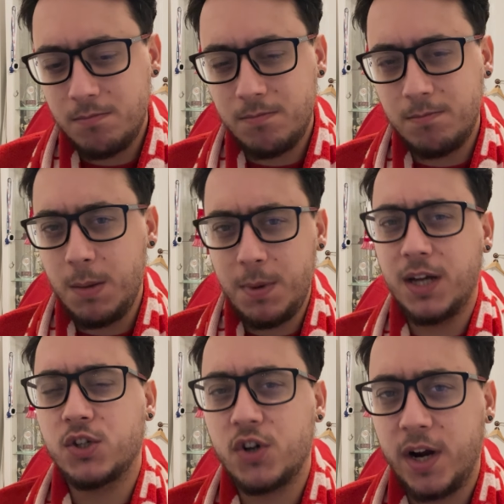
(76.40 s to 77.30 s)
Maybe
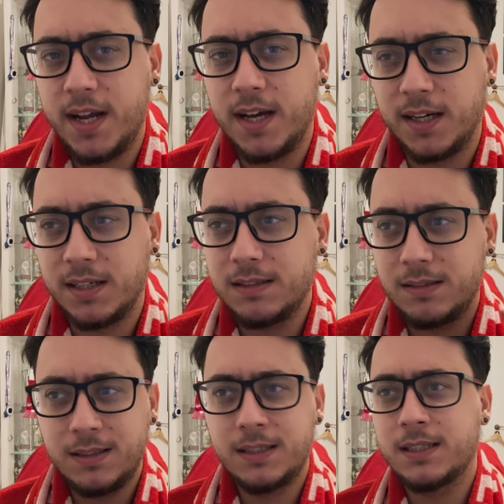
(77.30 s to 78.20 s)
that striker
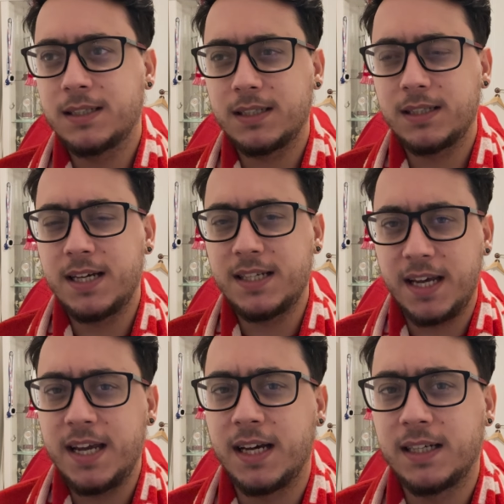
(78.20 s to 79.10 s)
is
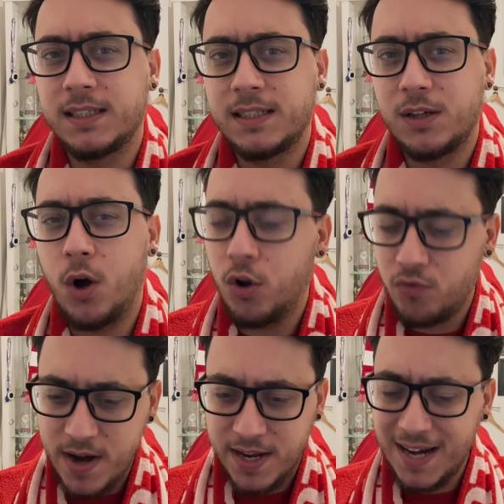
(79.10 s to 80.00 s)
here
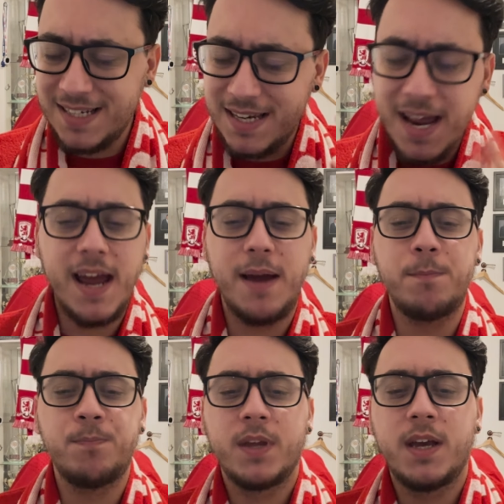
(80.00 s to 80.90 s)
already. And his
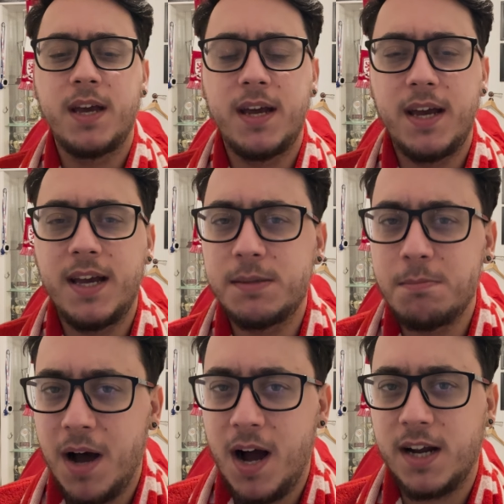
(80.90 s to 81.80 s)
name is
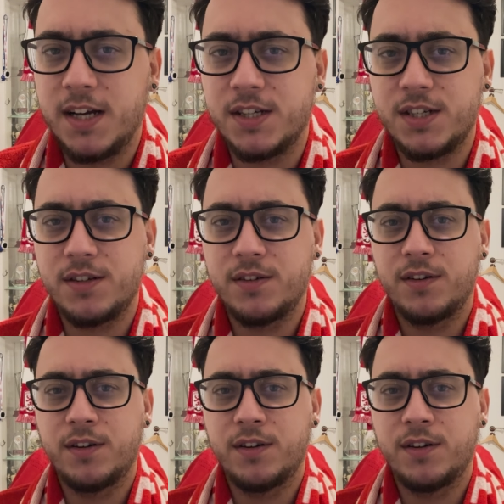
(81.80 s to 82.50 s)
Marcus